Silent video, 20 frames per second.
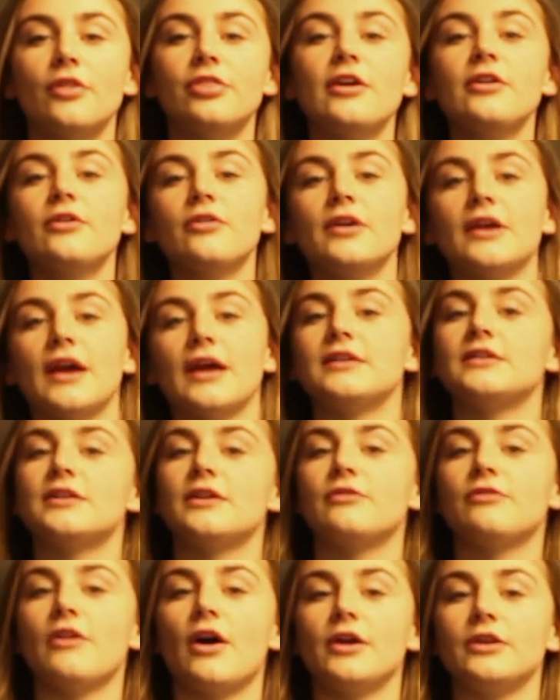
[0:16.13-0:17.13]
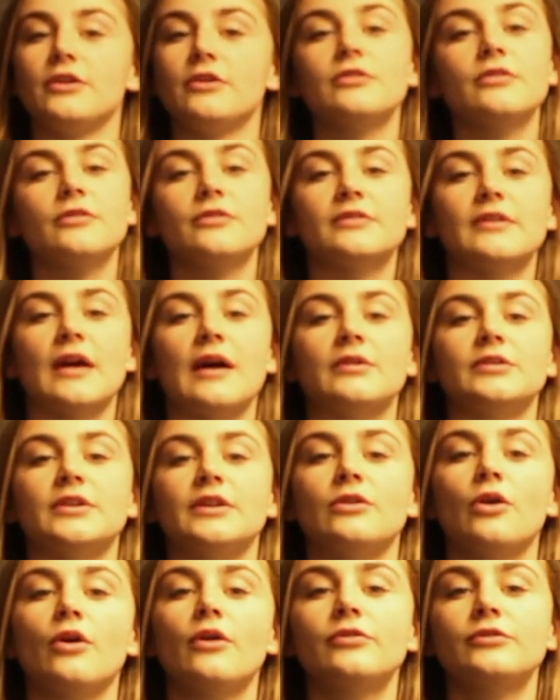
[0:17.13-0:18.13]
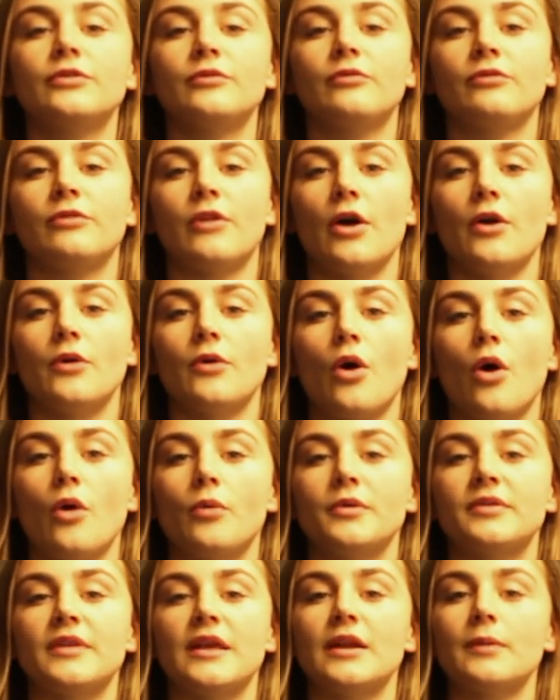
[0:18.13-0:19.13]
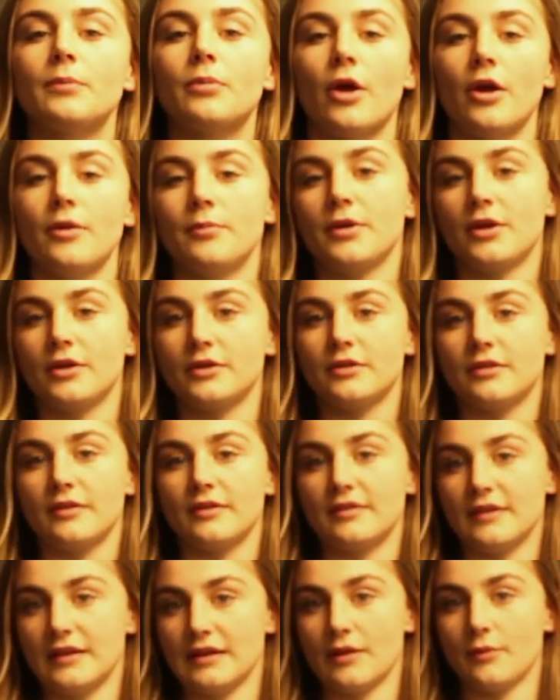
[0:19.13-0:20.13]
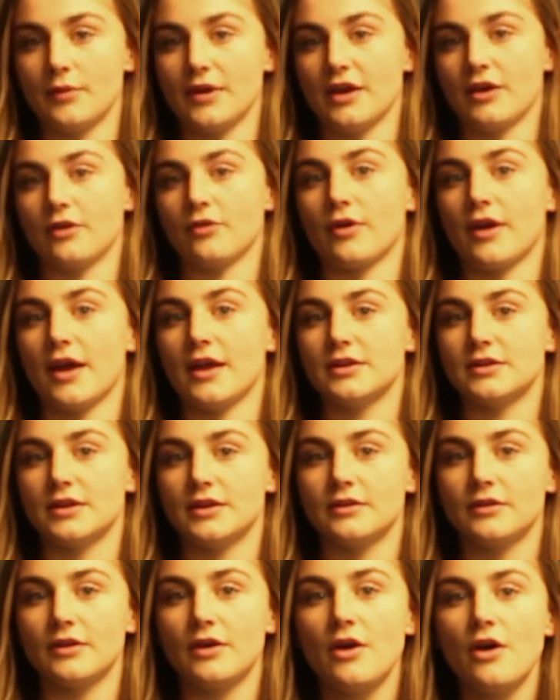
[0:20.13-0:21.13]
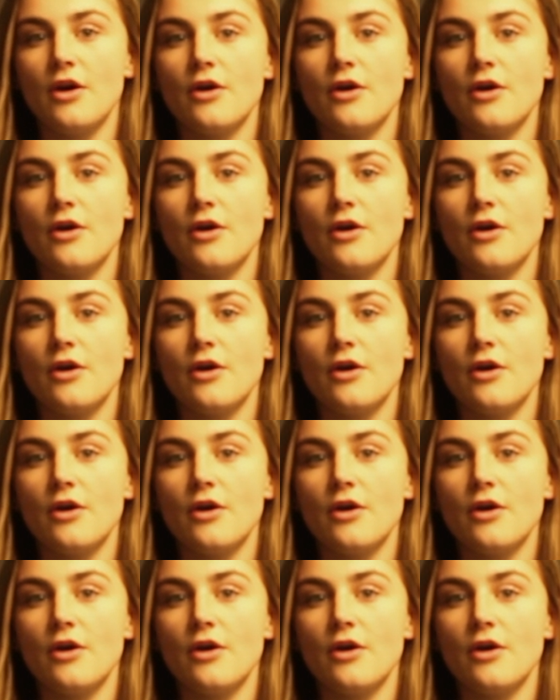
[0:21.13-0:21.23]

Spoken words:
Although creative, our use of sound did not often flow or was inappropriate to the scene that we had created.